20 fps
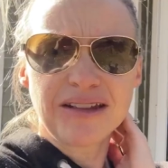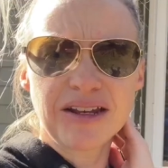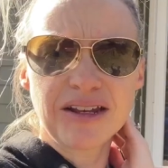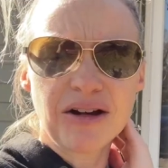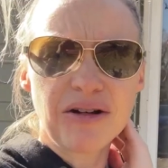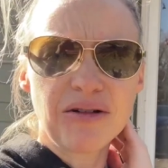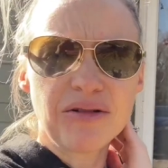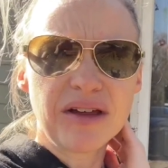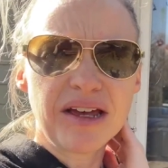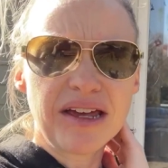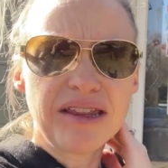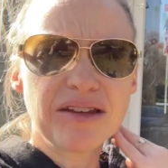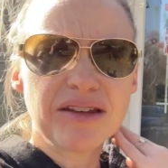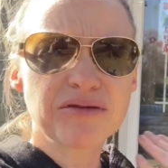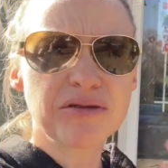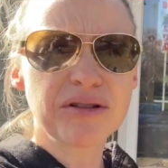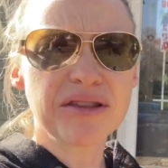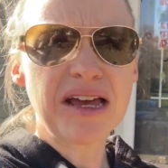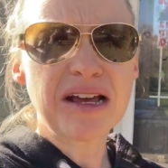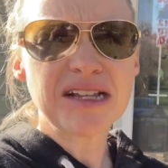
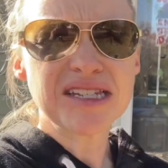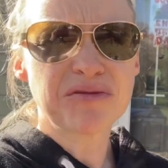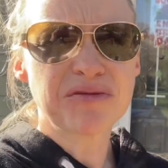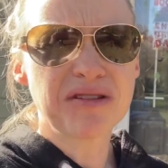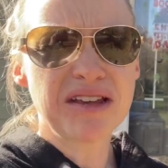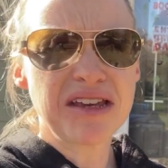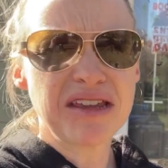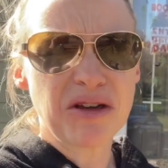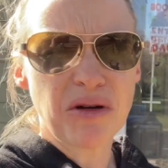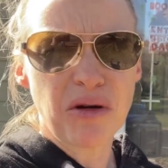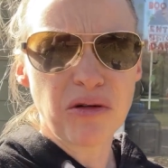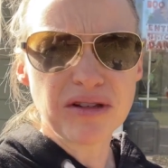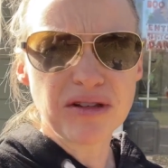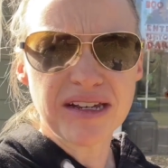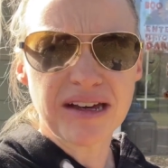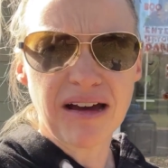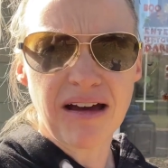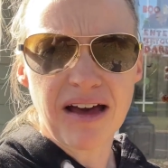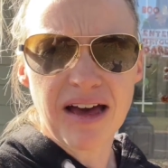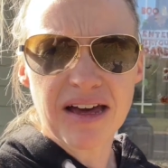That's really the only
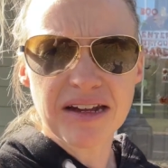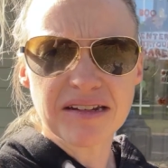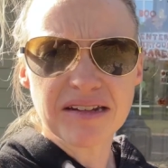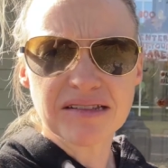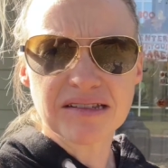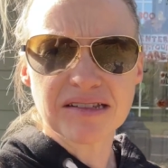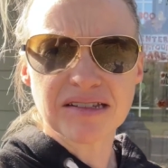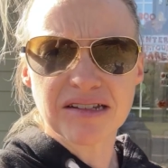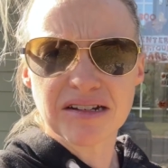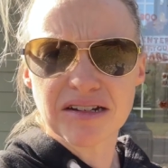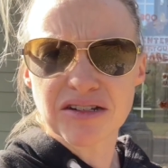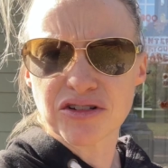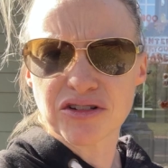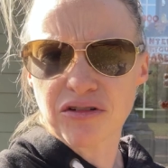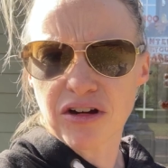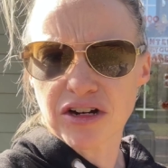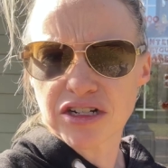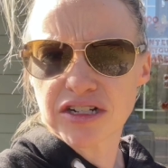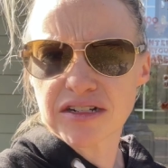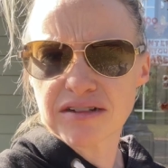con, is the
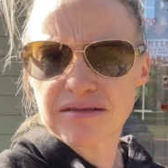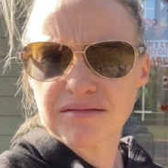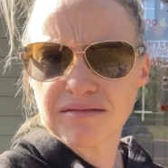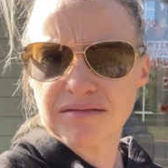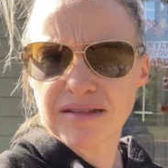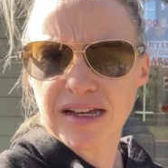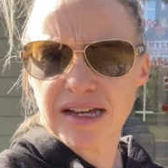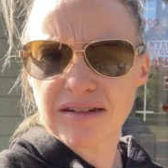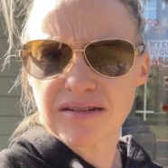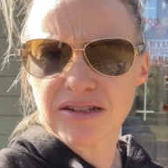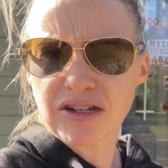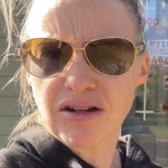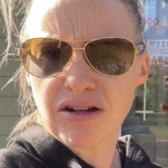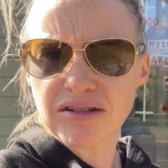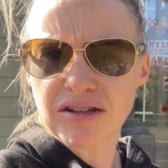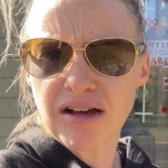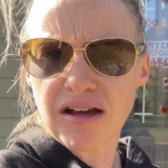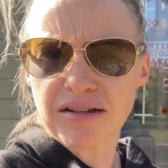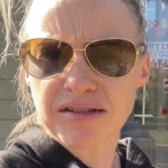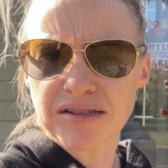destruction that young
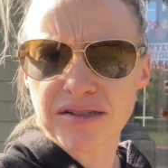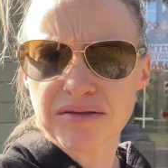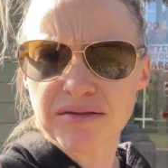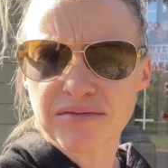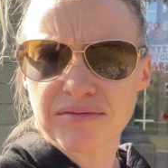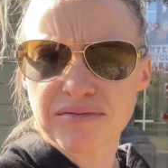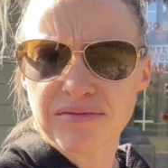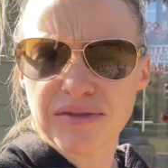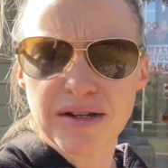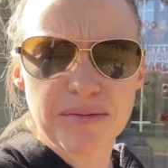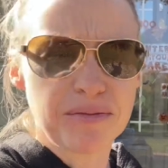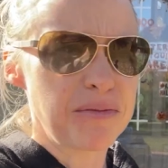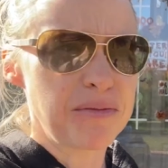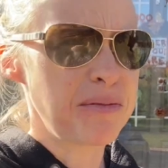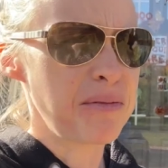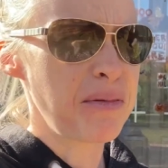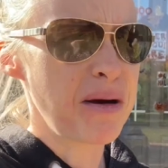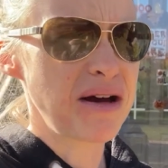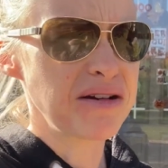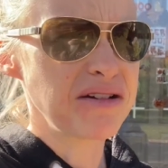dogs reap
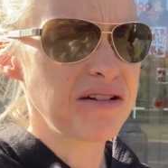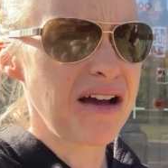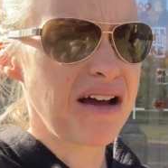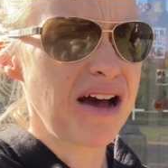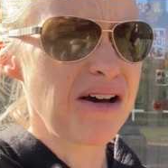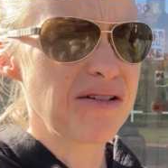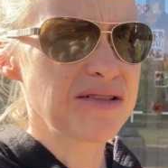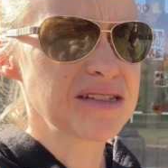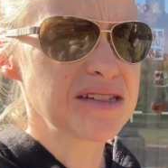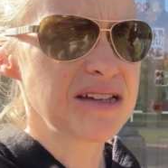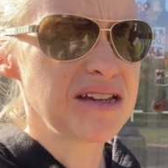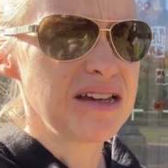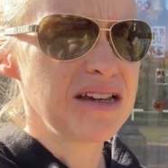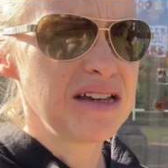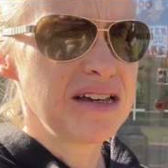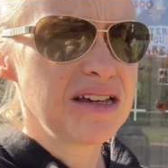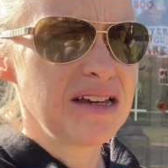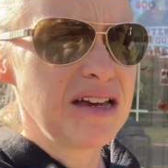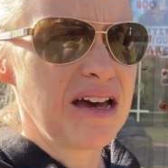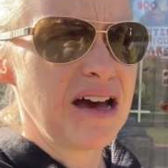upon your house.
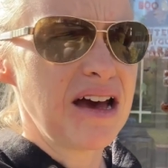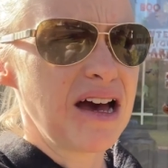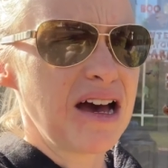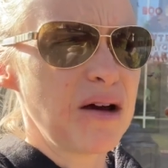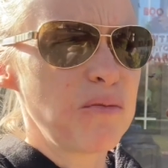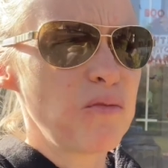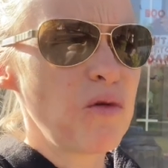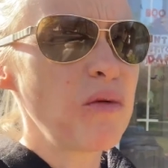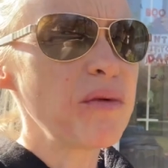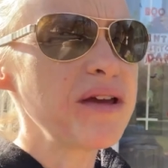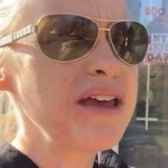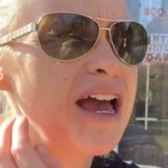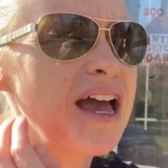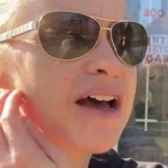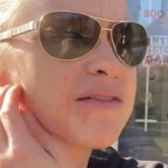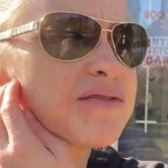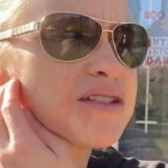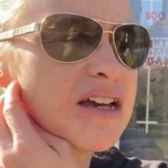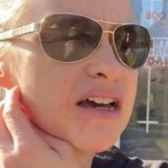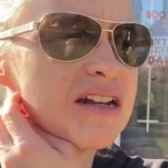What we
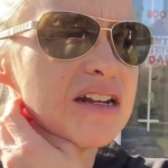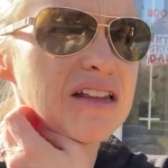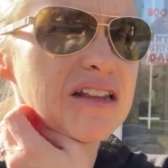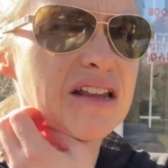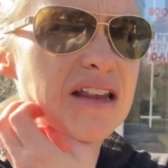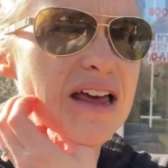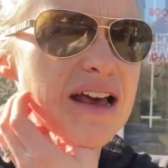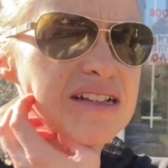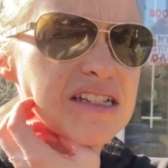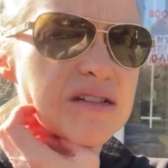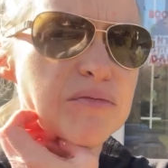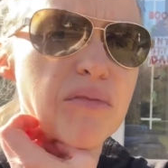have done in the last